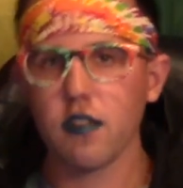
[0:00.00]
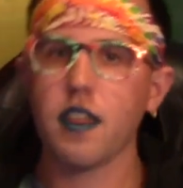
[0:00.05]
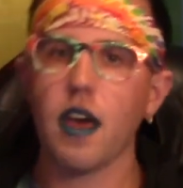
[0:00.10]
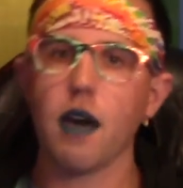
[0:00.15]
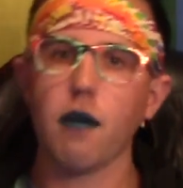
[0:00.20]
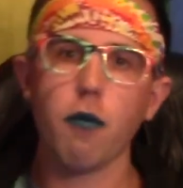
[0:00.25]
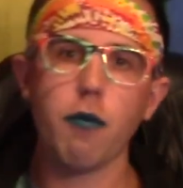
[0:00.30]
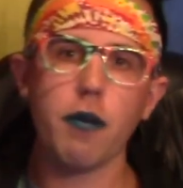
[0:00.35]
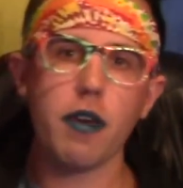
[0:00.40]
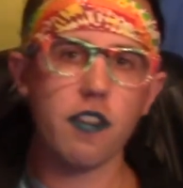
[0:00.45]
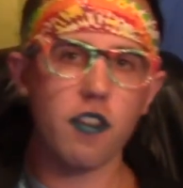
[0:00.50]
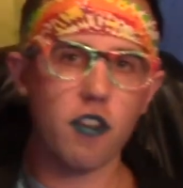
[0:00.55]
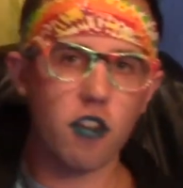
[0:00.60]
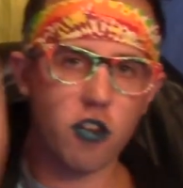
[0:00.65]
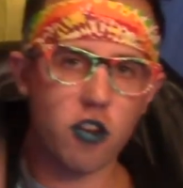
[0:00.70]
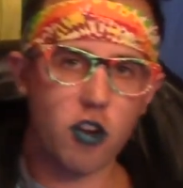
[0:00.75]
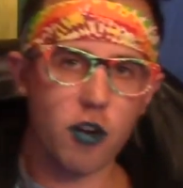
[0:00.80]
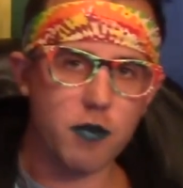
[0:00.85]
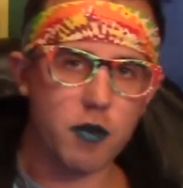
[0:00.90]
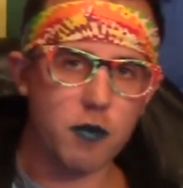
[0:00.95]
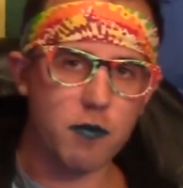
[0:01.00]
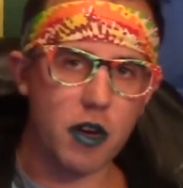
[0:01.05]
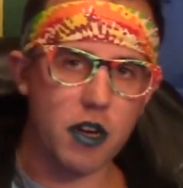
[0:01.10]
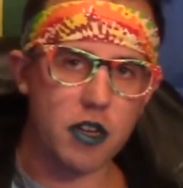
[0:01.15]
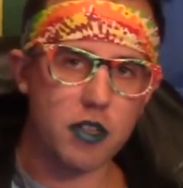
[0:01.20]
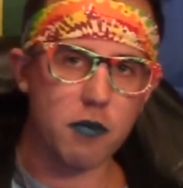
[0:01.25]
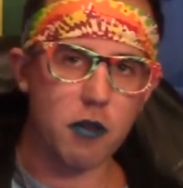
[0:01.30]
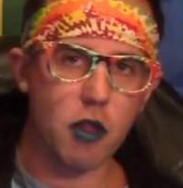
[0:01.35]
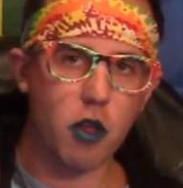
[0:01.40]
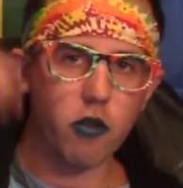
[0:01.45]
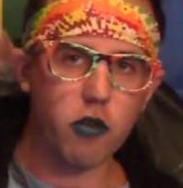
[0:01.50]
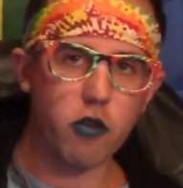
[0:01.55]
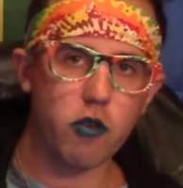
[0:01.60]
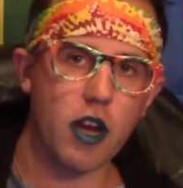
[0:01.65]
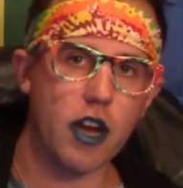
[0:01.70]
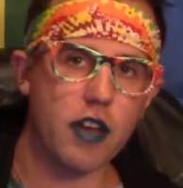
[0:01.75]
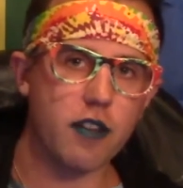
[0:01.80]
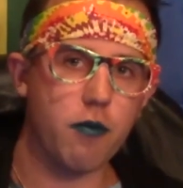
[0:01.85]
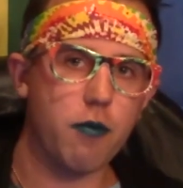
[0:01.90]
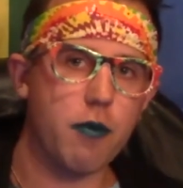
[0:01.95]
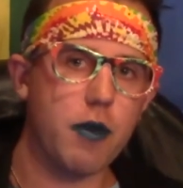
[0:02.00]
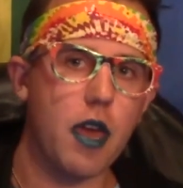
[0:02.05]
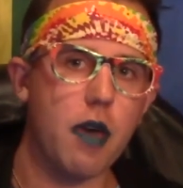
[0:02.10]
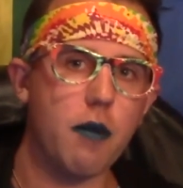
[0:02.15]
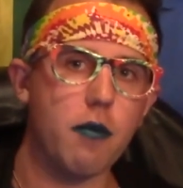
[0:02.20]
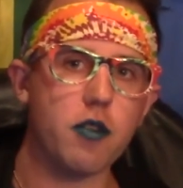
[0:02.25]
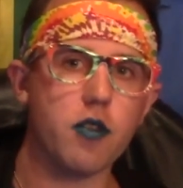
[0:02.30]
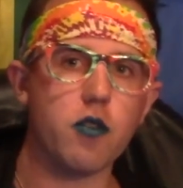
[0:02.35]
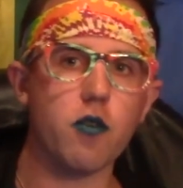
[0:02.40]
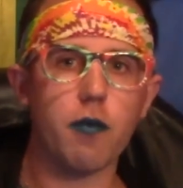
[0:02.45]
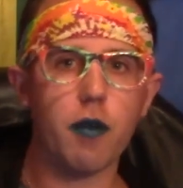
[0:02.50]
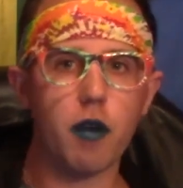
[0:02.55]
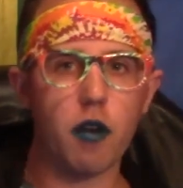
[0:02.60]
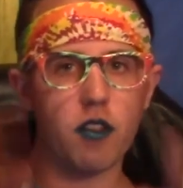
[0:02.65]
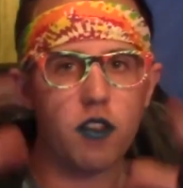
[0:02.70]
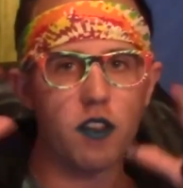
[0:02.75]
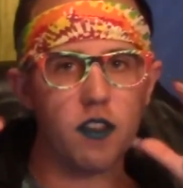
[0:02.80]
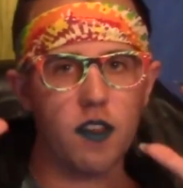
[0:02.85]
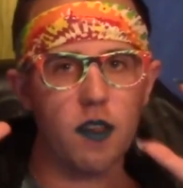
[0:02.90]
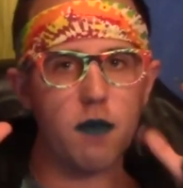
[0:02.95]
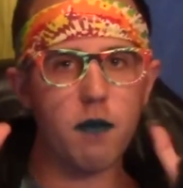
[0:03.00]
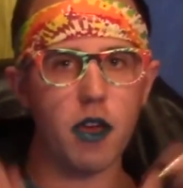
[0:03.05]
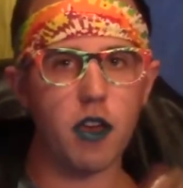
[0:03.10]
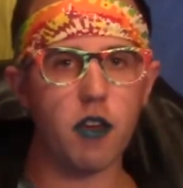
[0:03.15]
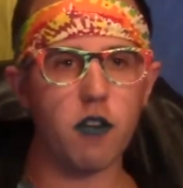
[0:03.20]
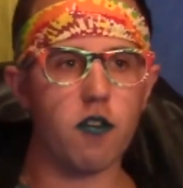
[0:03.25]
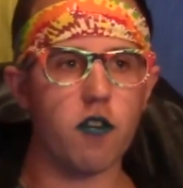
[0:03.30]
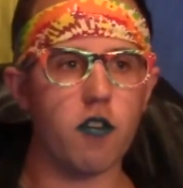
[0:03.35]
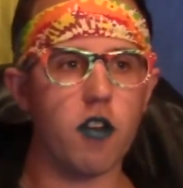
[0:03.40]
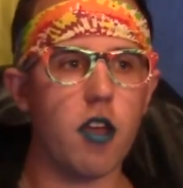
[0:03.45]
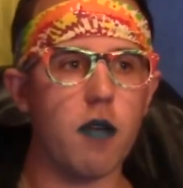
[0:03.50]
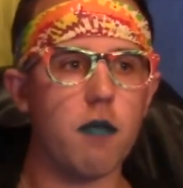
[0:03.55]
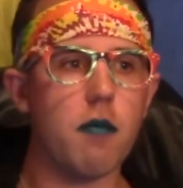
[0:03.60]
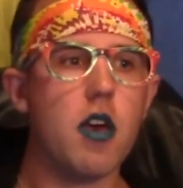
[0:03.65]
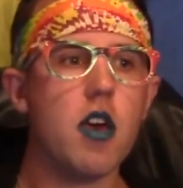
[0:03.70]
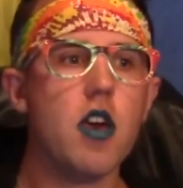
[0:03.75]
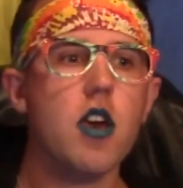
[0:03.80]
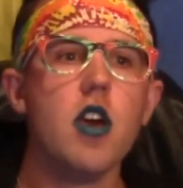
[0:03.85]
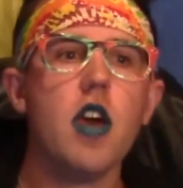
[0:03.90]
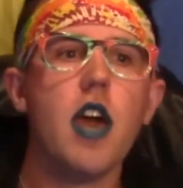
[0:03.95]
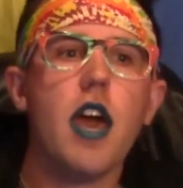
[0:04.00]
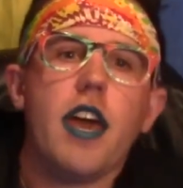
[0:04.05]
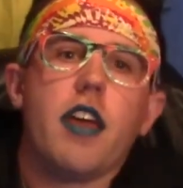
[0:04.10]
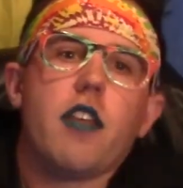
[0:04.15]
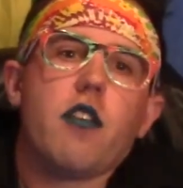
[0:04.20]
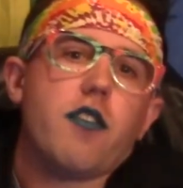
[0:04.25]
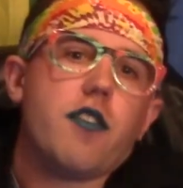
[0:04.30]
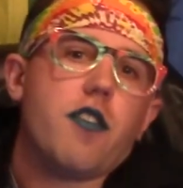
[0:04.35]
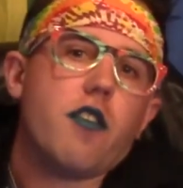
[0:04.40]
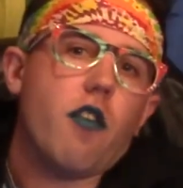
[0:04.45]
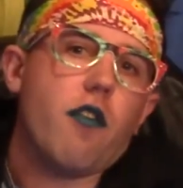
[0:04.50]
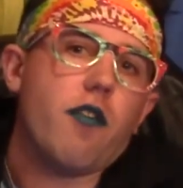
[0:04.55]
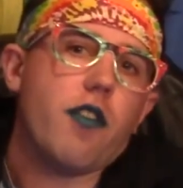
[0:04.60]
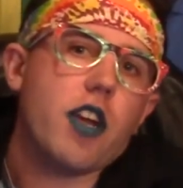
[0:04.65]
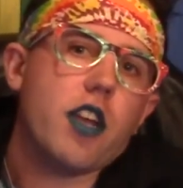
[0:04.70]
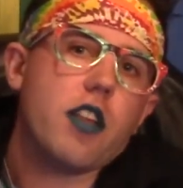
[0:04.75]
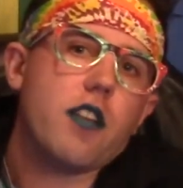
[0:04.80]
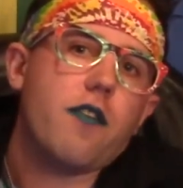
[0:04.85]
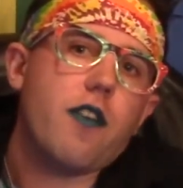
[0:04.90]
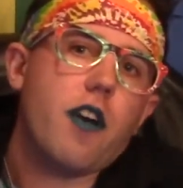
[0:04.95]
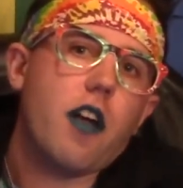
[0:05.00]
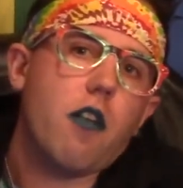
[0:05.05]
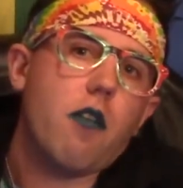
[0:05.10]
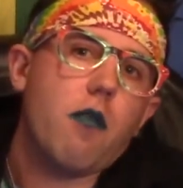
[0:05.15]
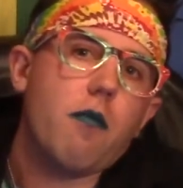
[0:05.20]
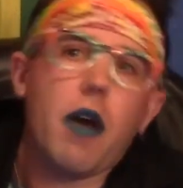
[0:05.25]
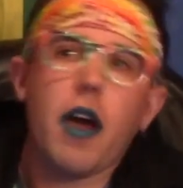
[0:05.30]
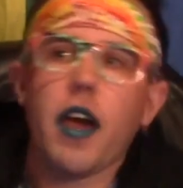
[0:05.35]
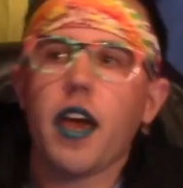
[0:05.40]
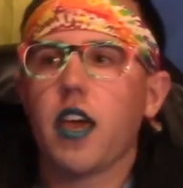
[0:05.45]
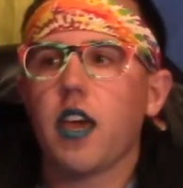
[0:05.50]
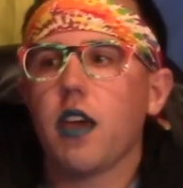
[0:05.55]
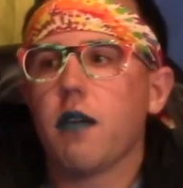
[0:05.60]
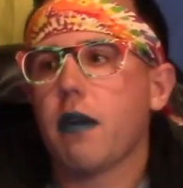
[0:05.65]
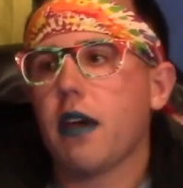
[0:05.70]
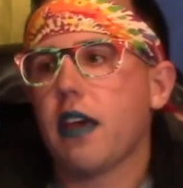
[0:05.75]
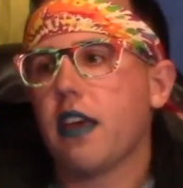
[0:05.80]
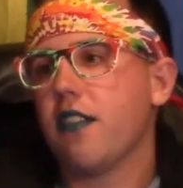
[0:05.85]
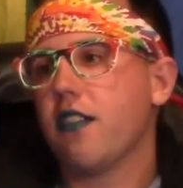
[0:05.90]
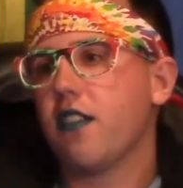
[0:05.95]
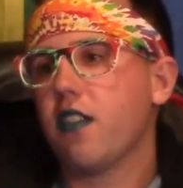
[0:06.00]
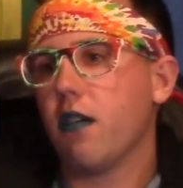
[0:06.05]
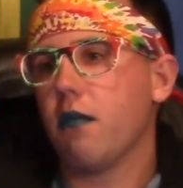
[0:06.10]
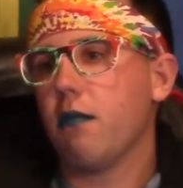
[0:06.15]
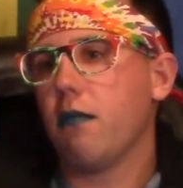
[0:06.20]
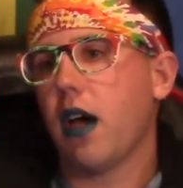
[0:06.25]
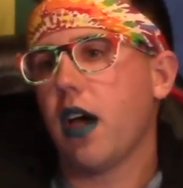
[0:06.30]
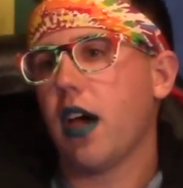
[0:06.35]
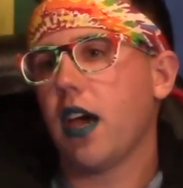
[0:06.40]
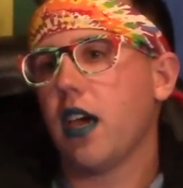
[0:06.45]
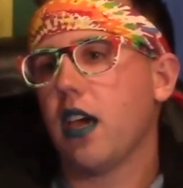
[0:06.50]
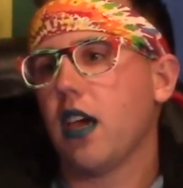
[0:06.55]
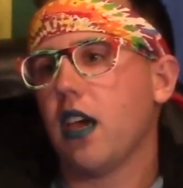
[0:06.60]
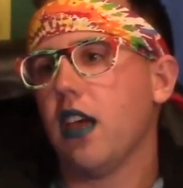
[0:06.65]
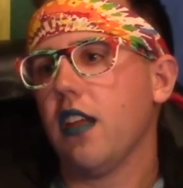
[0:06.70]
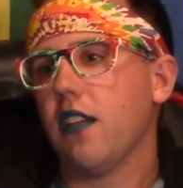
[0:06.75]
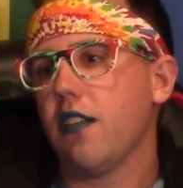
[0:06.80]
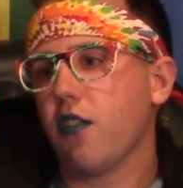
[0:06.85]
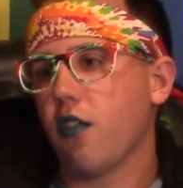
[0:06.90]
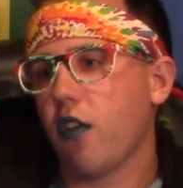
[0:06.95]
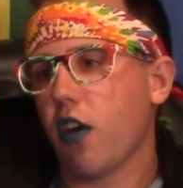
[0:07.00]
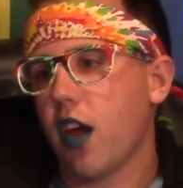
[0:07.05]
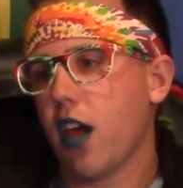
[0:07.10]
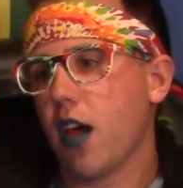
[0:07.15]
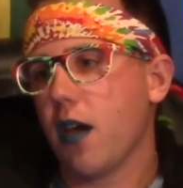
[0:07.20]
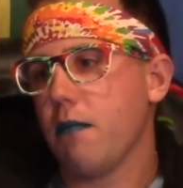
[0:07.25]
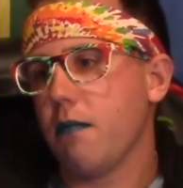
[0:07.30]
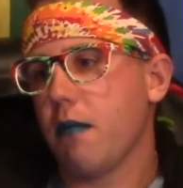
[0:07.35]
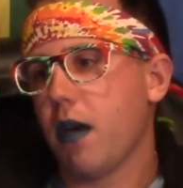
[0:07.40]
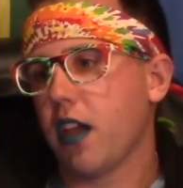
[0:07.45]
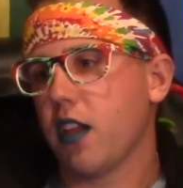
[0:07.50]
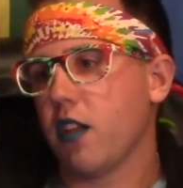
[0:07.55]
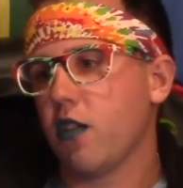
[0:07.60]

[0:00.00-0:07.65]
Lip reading: That will be in the description box below. You guys will be able to apparently see my username, and also don't forget to follow my Instagram, my